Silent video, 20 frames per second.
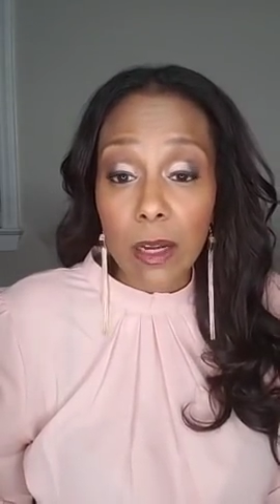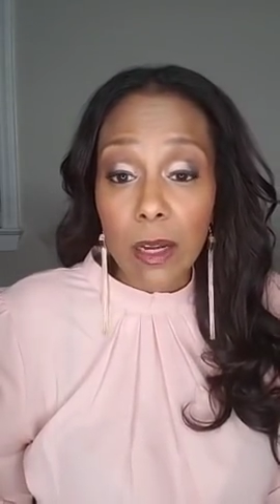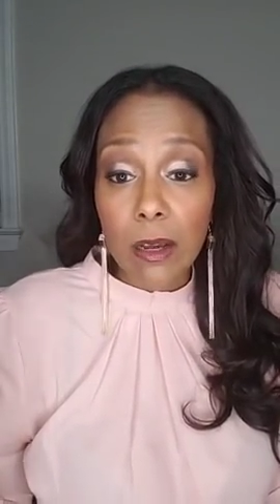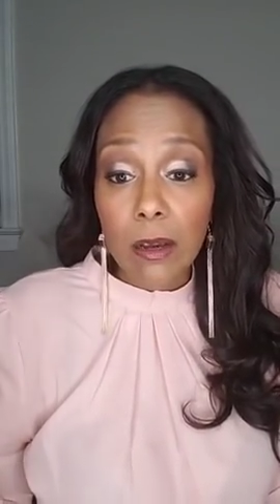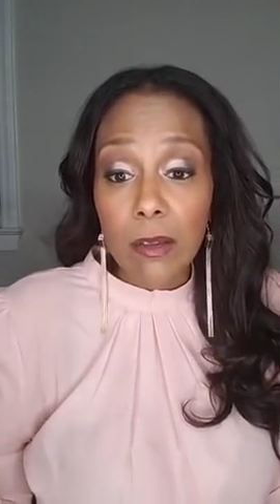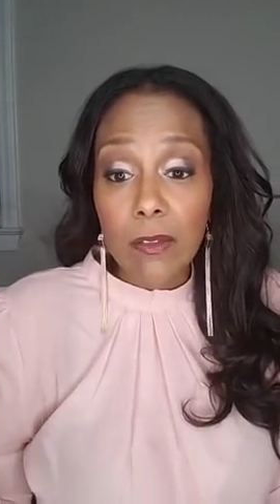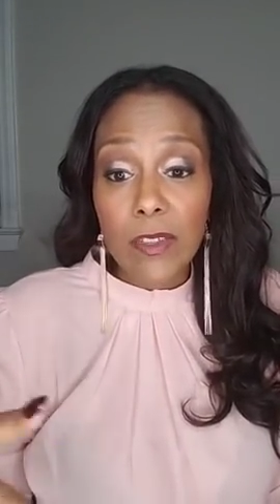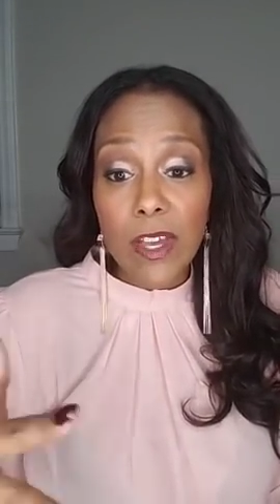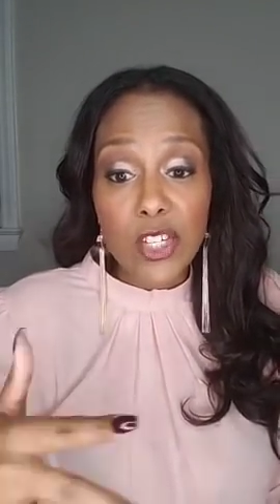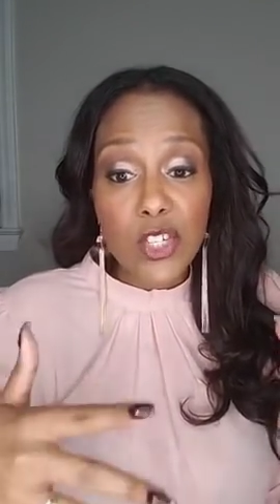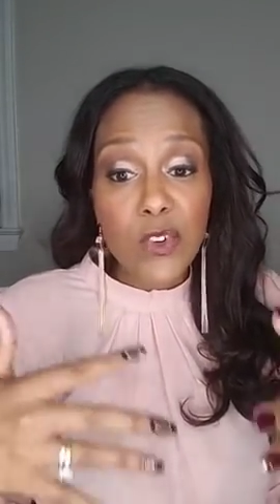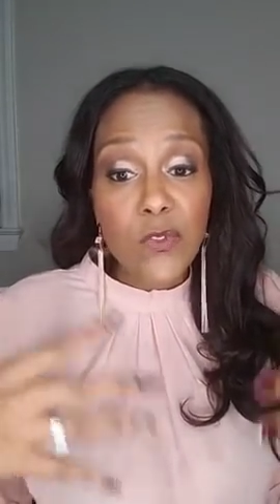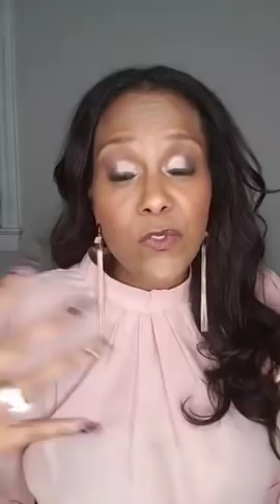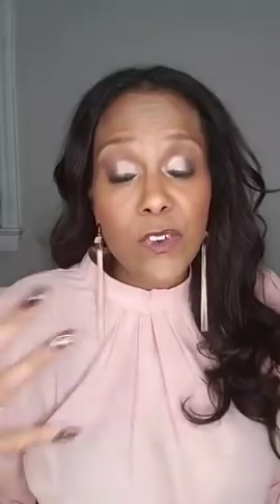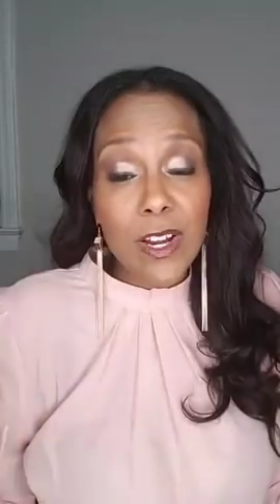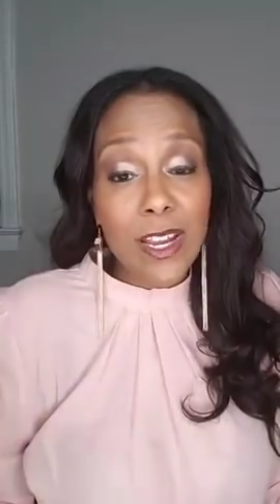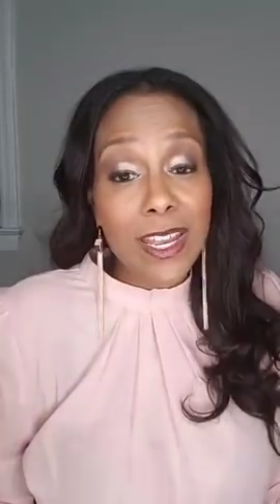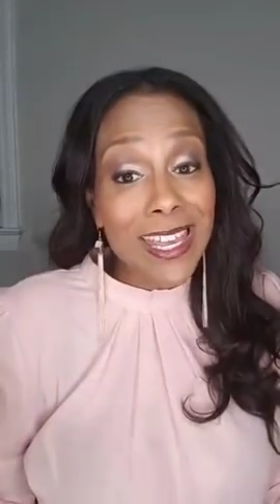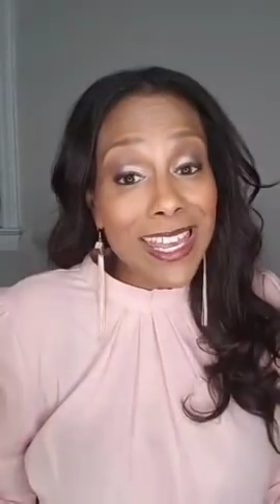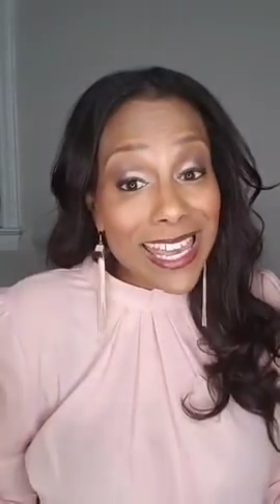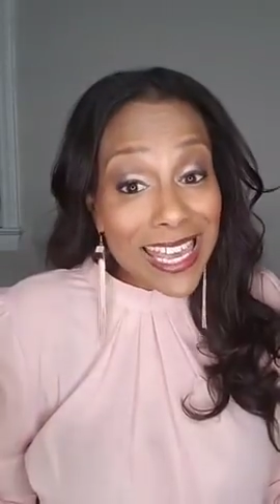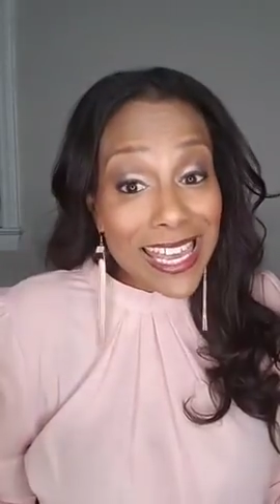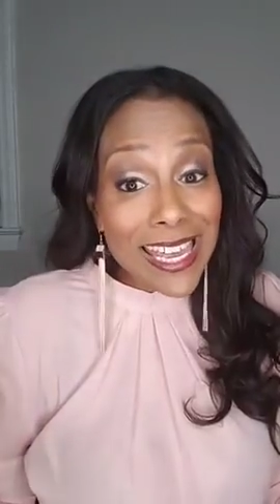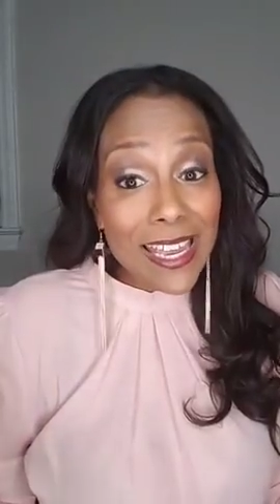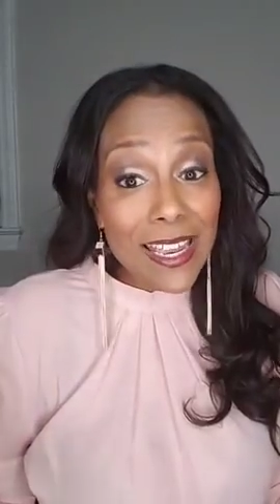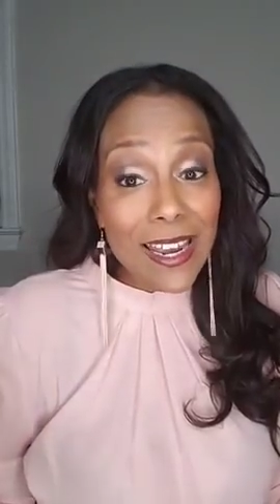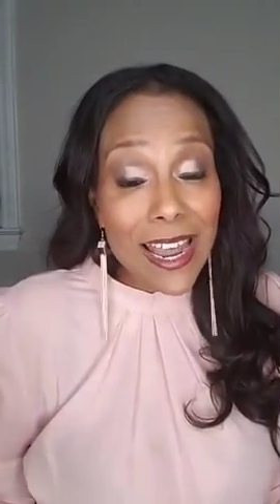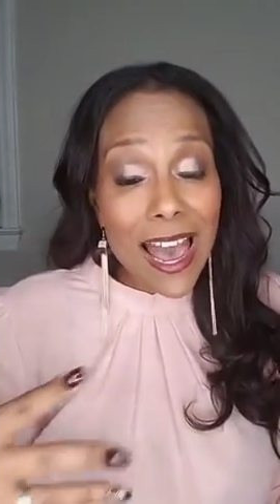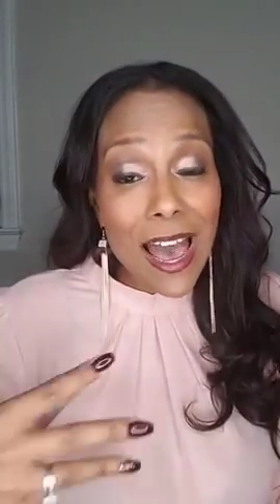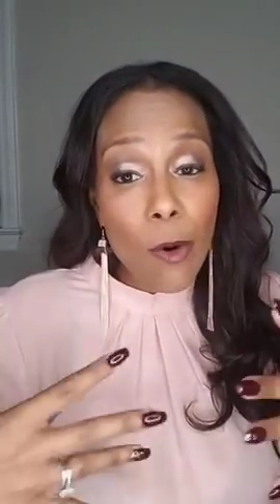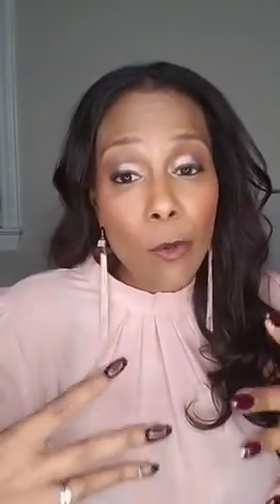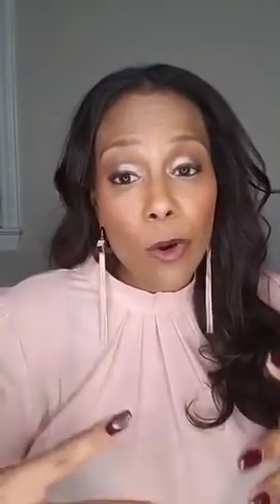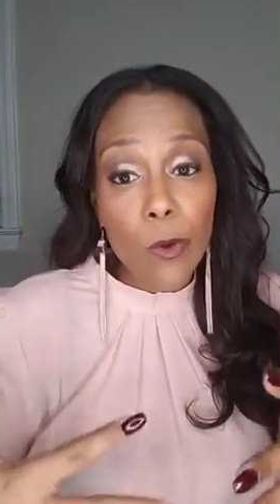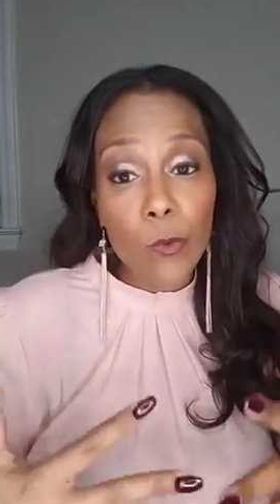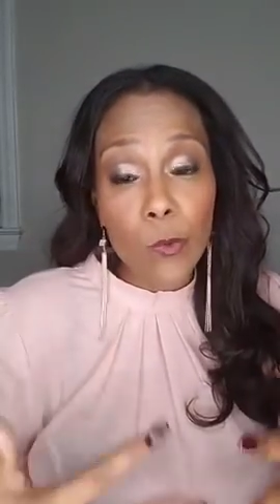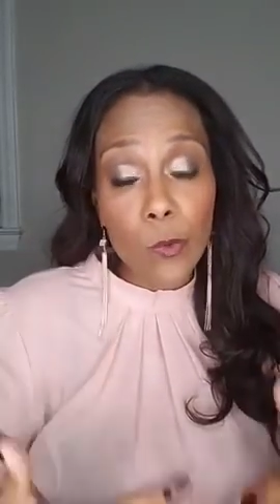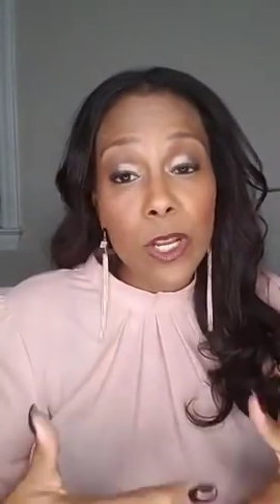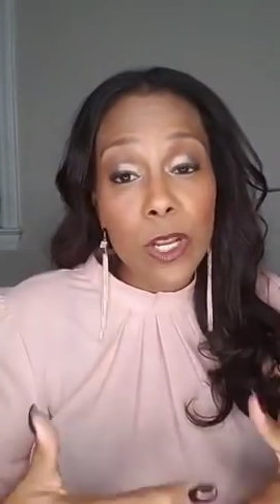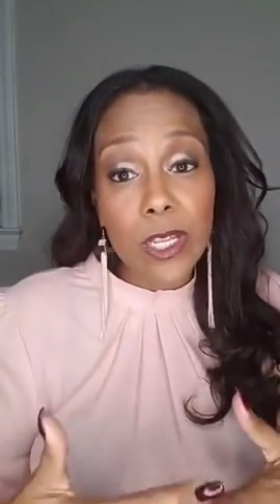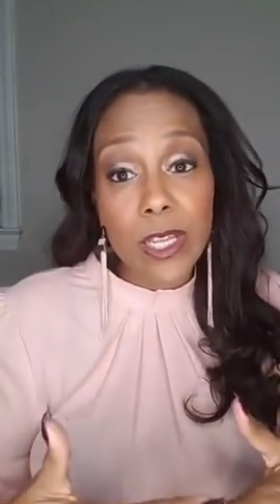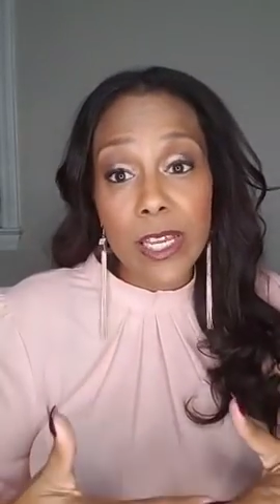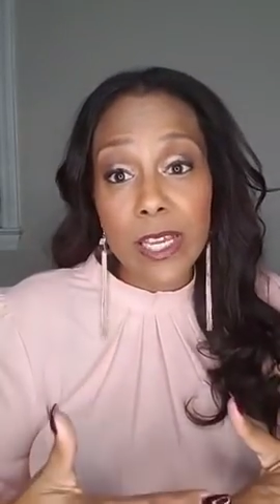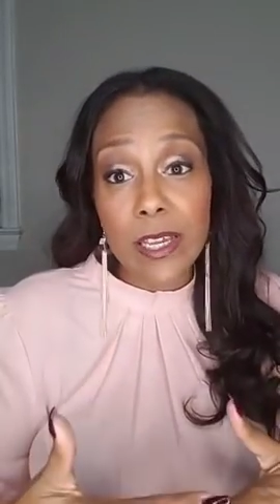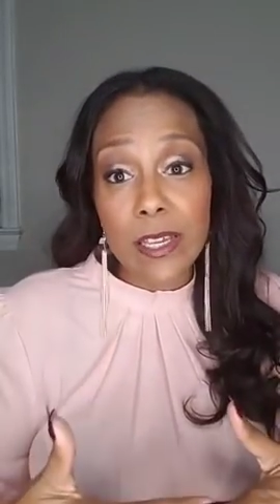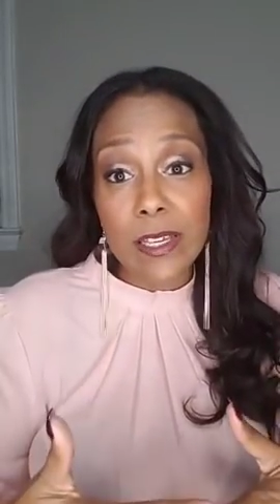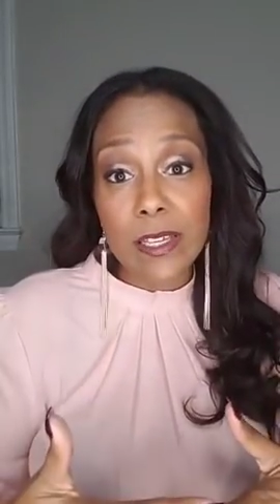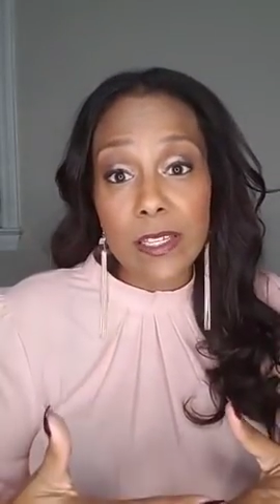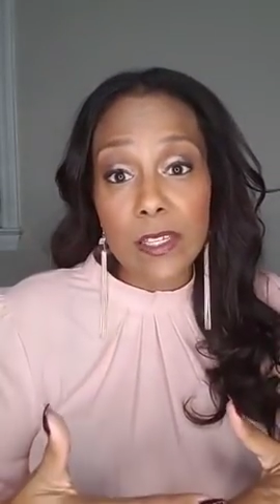that you forget how it really is